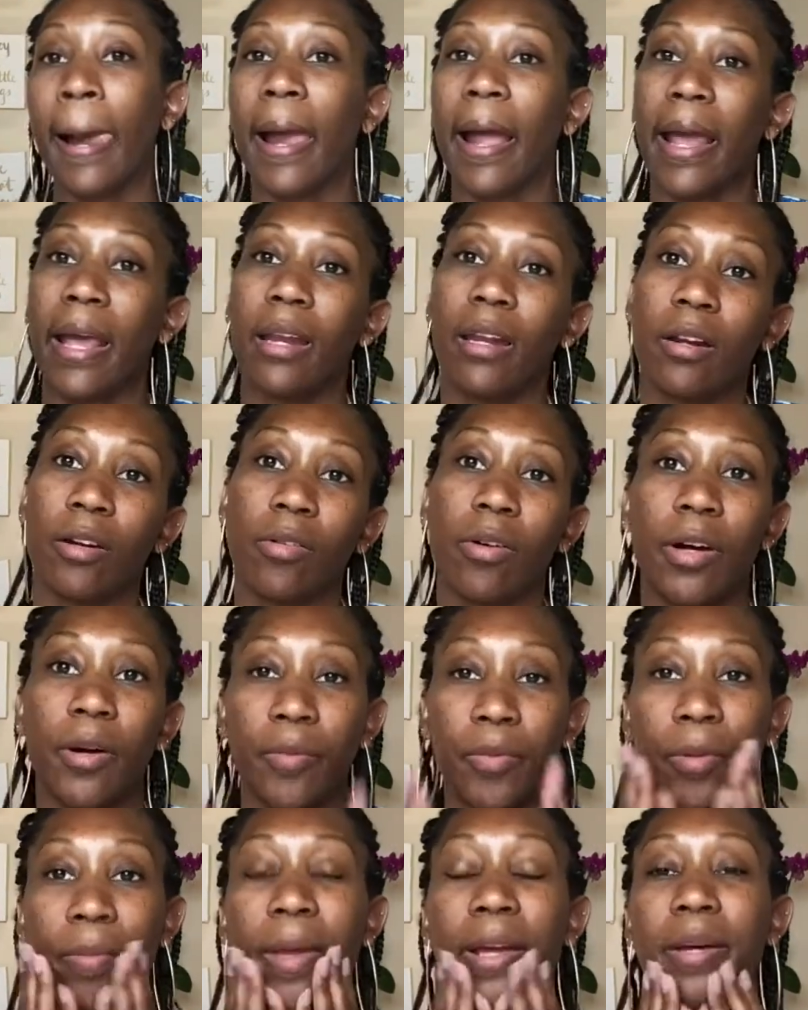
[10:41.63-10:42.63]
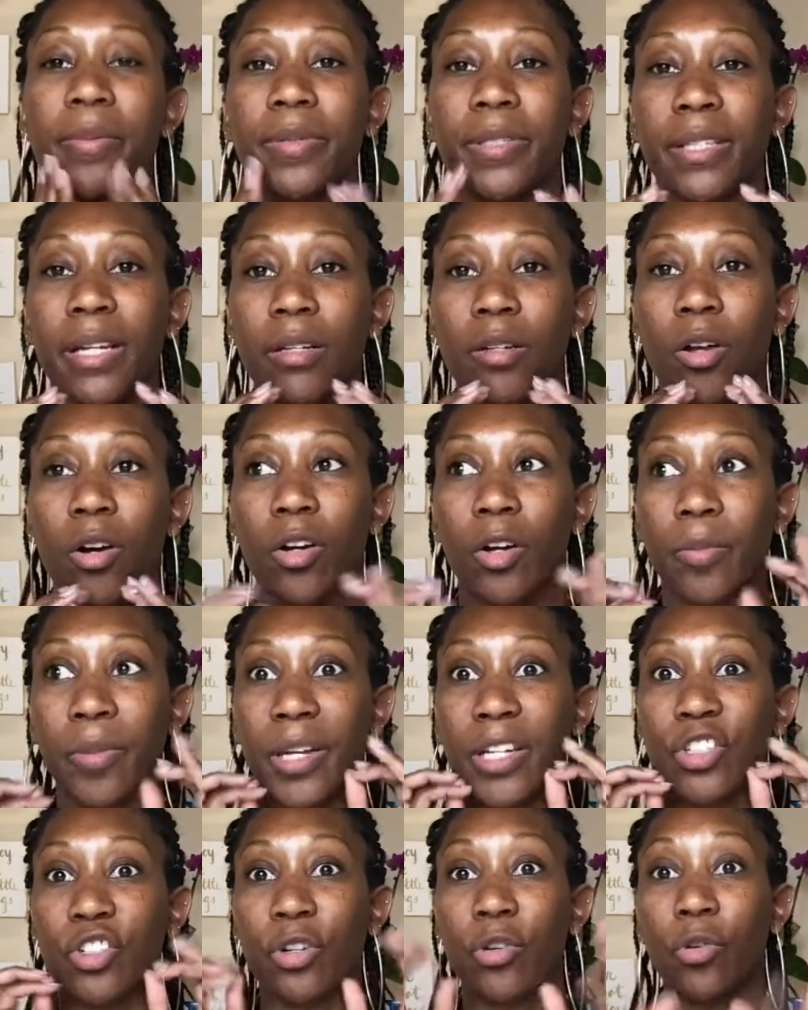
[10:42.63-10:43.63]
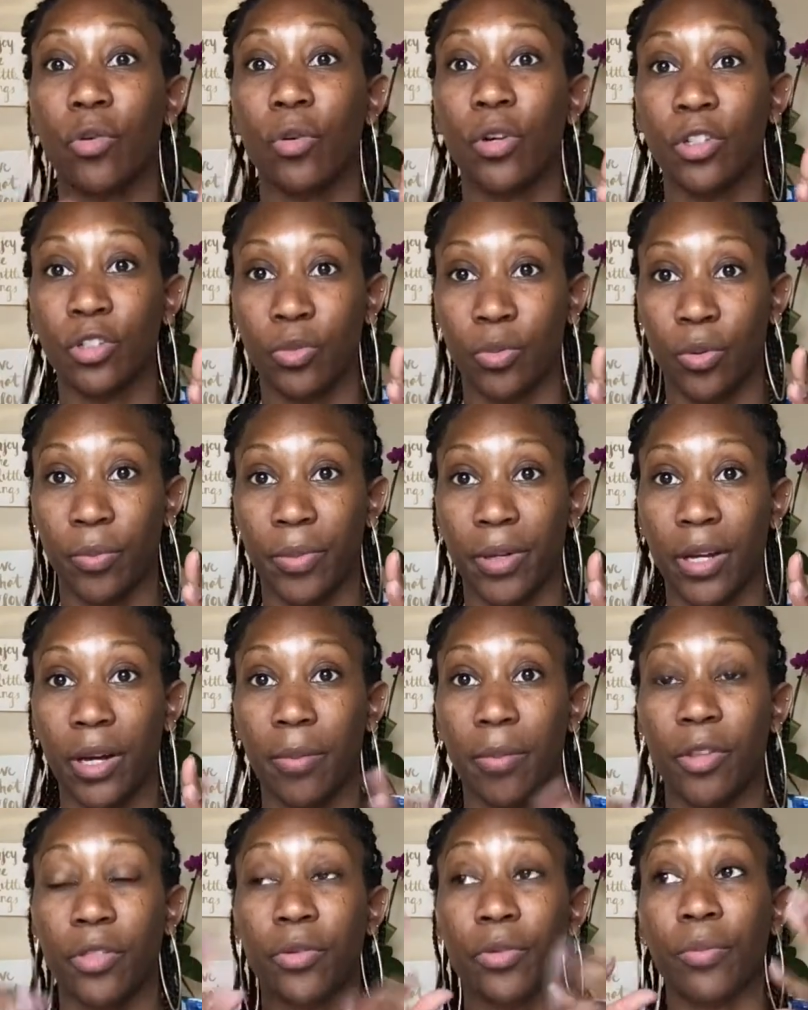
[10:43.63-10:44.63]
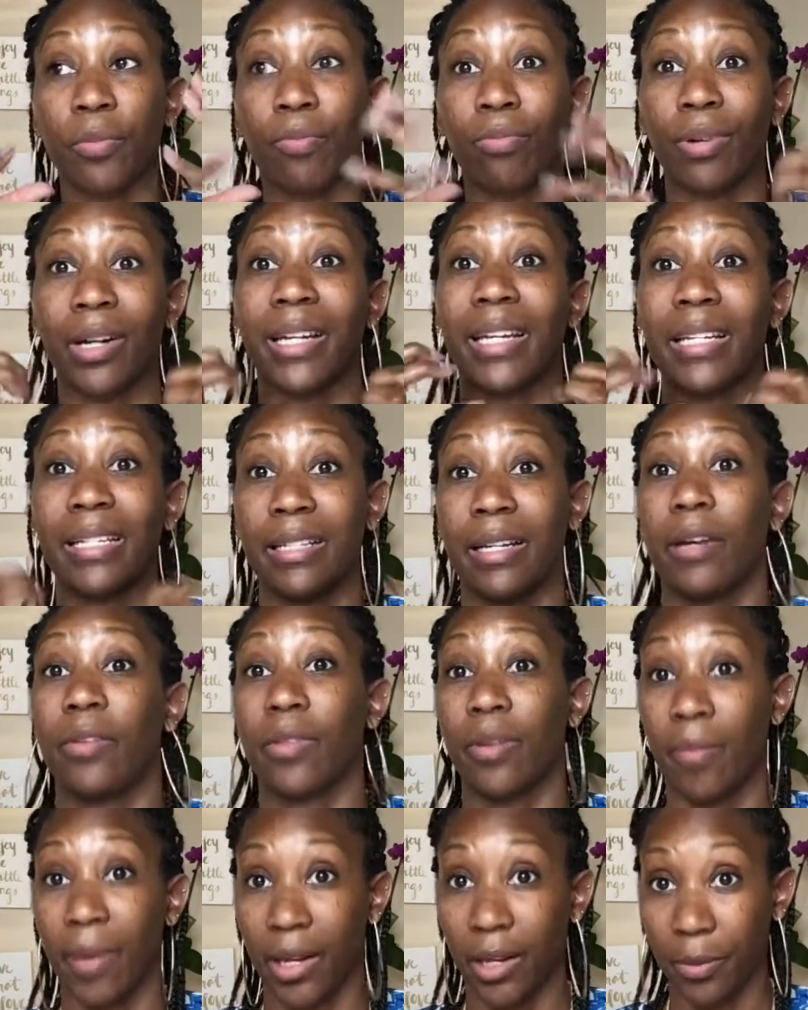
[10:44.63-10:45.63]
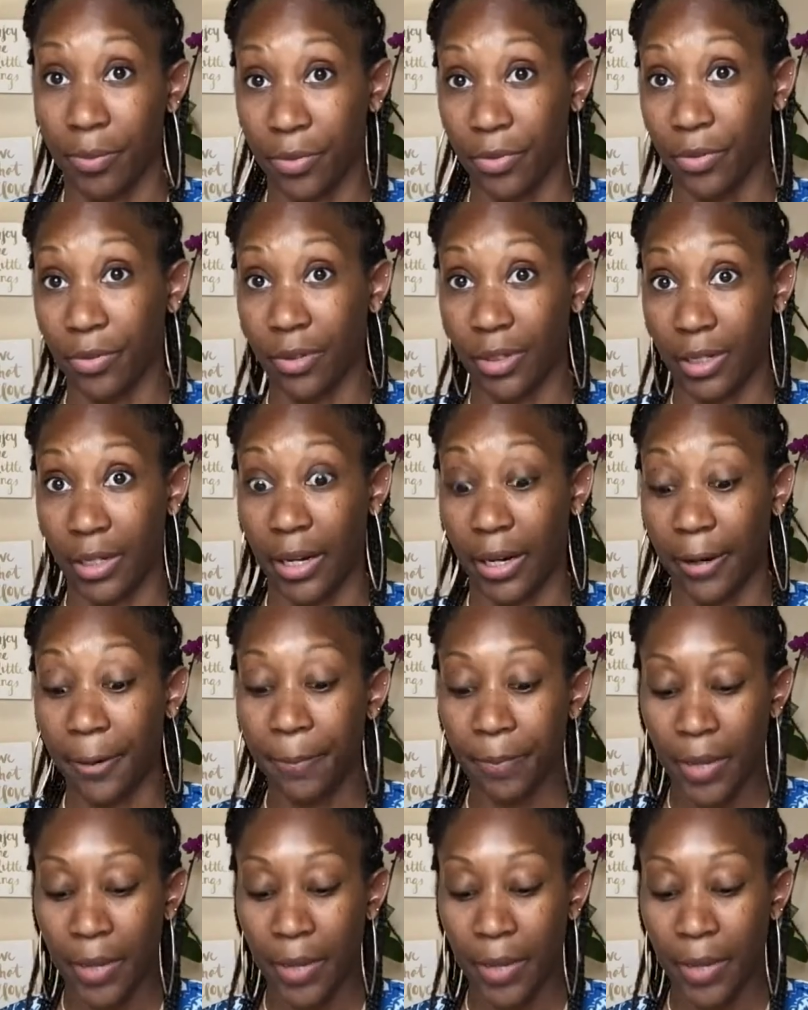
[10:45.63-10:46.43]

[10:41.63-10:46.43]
And it'll help your makeup stay longer because your oils won't be coming through, breaking down the makeup through the day.